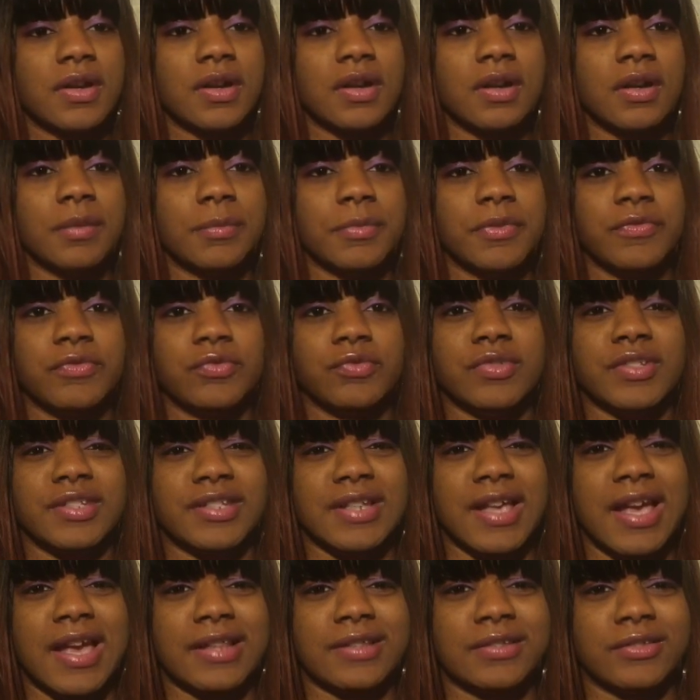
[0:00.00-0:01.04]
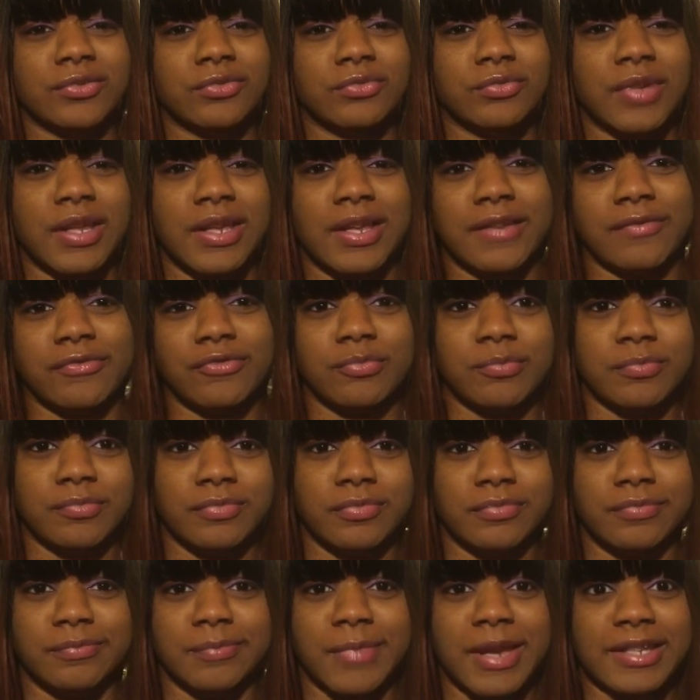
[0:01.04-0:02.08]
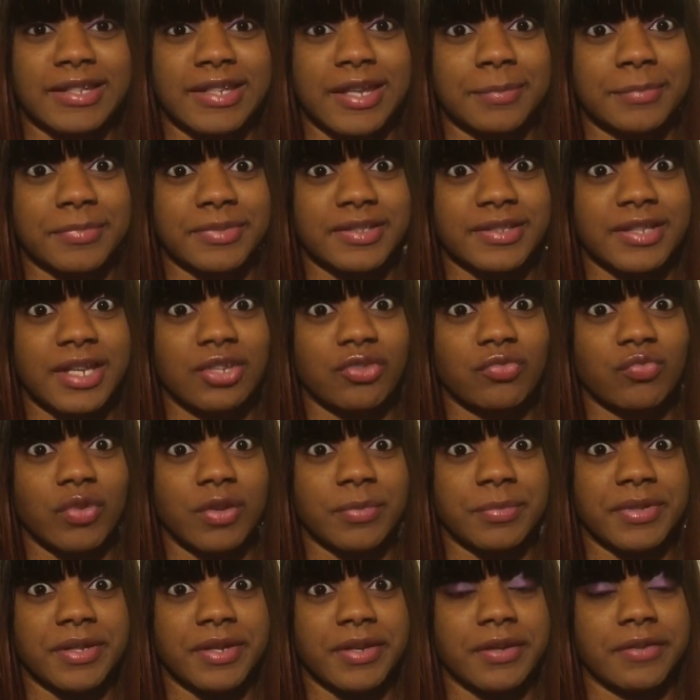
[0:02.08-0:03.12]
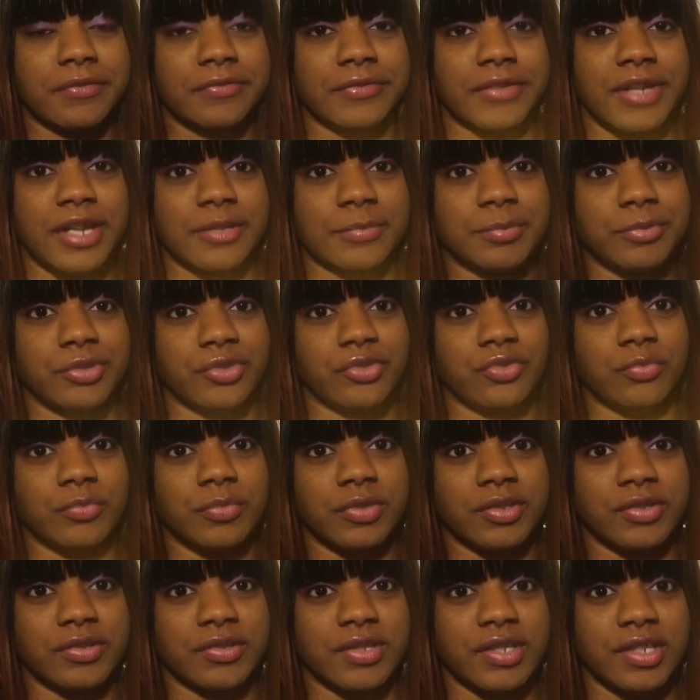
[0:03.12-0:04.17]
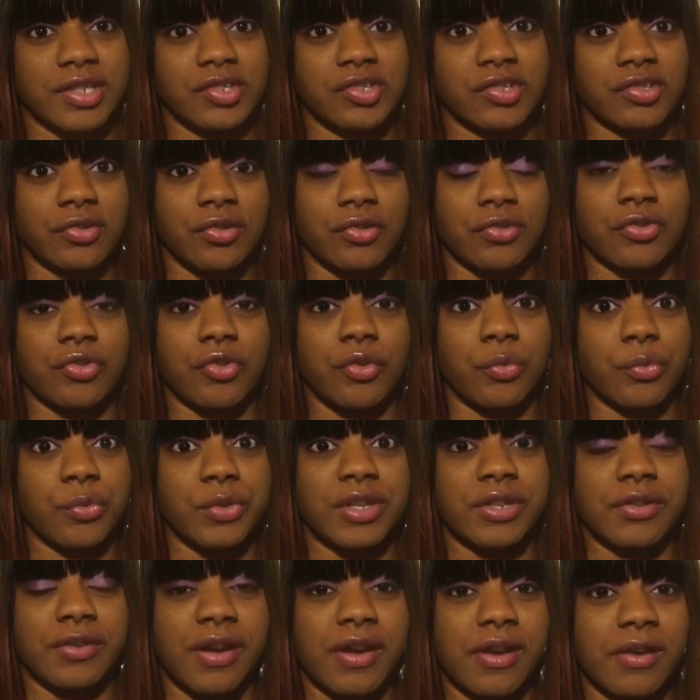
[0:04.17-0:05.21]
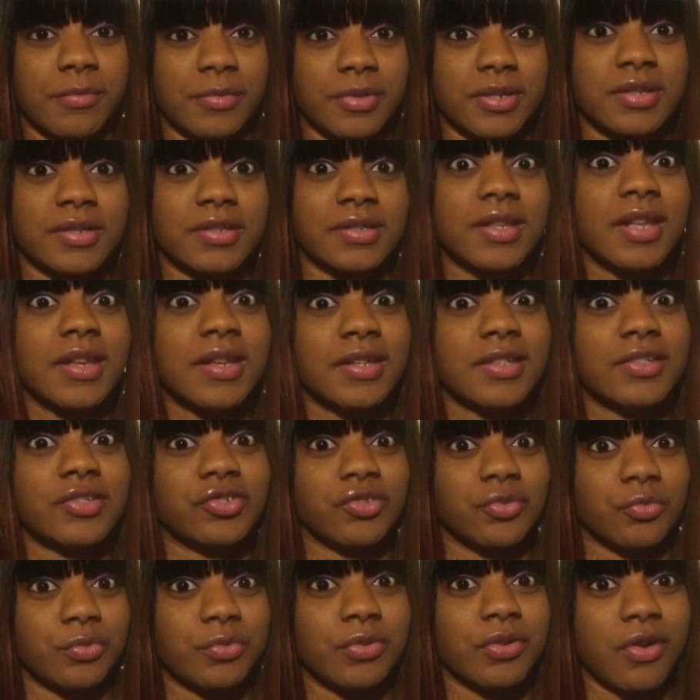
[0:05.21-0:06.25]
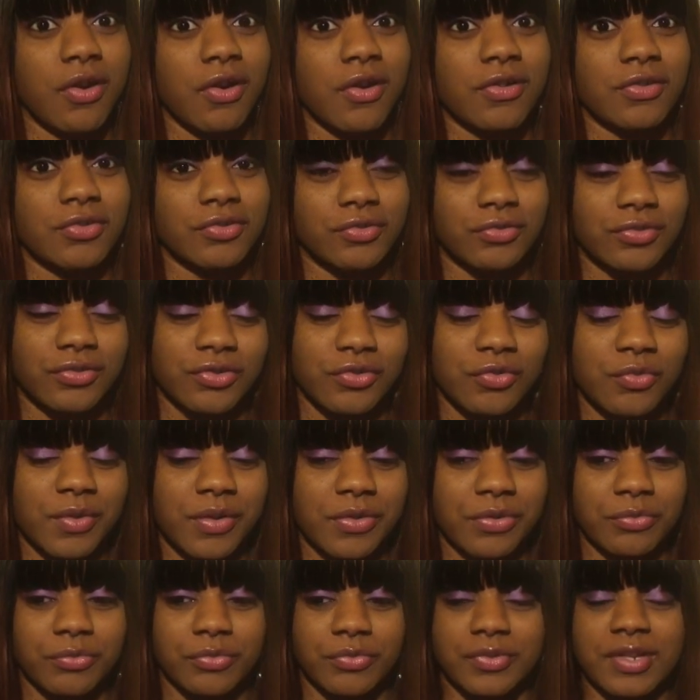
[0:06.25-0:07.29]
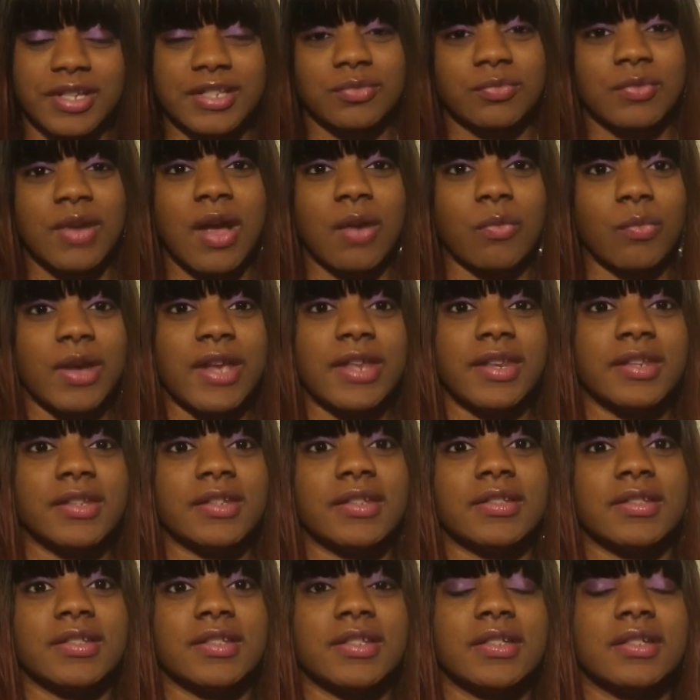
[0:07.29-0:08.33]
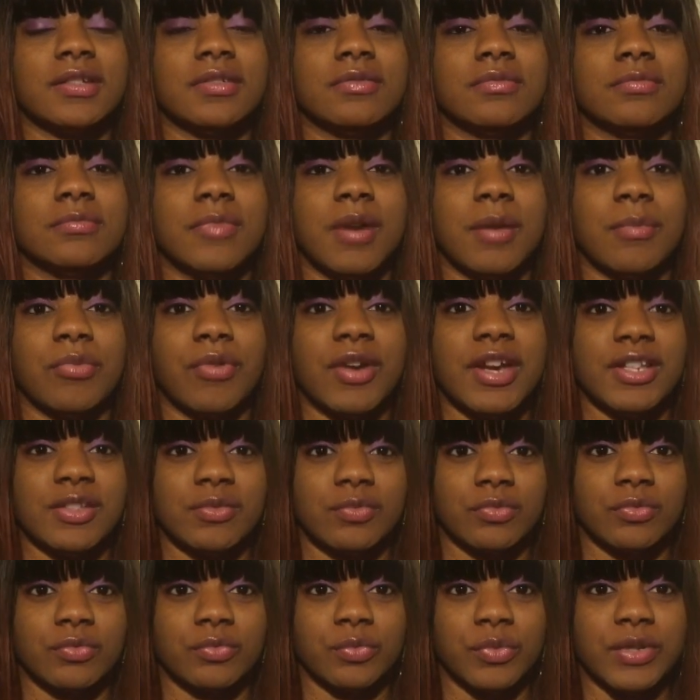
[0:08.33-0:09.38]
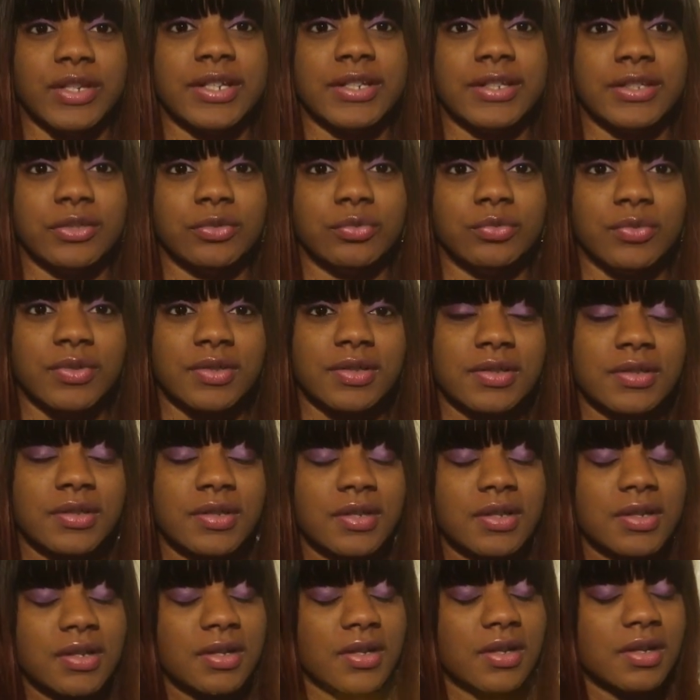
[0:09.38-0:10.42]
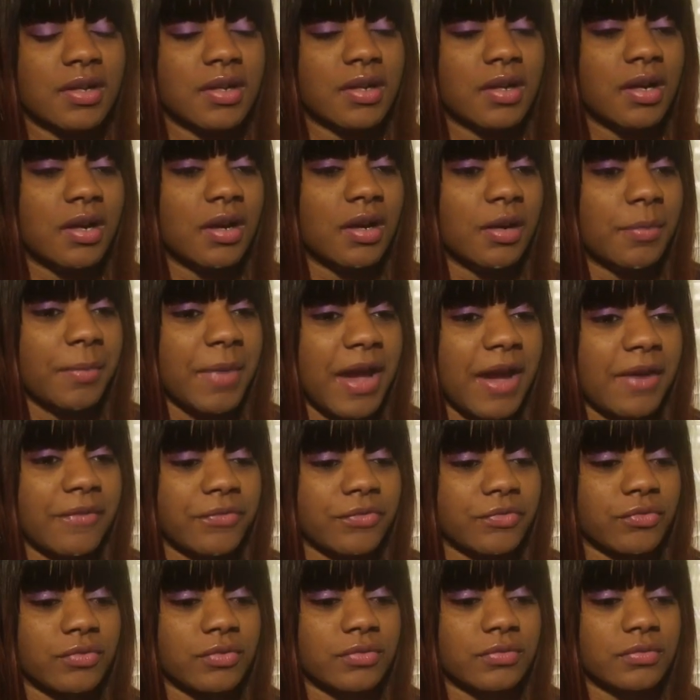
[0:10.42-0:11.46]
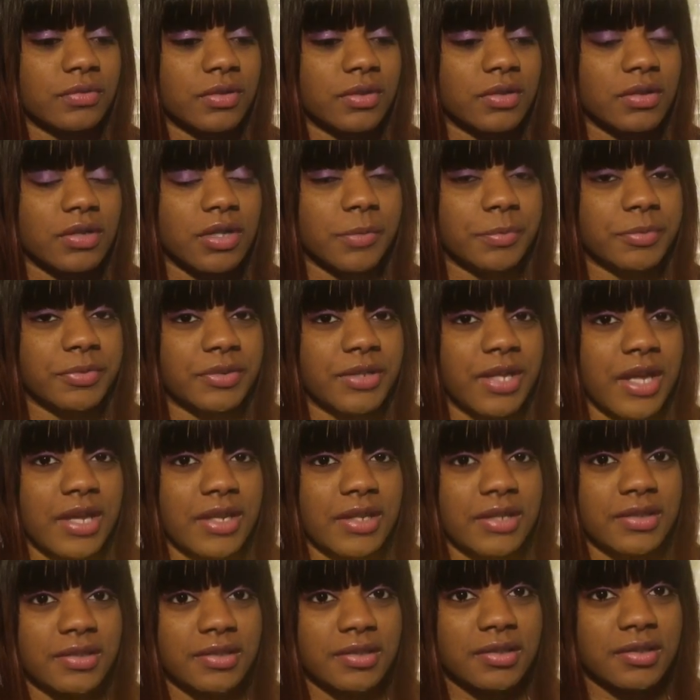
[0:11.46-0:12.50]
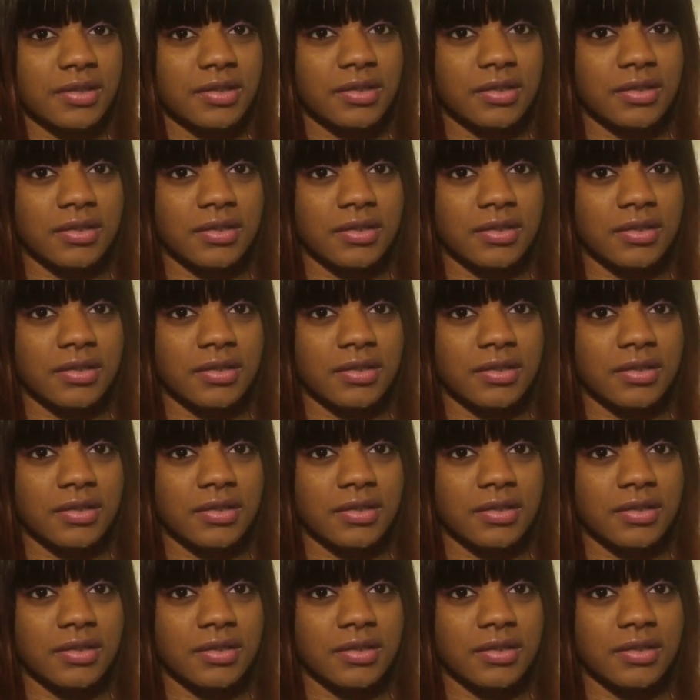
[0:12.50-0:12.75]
If you decide to do that, if you make that mistake, you want to be careful not to put too much tension on your real hair, because that is your real hair you're sewing through. That's why I waited until my braids was really loose after a couple of days.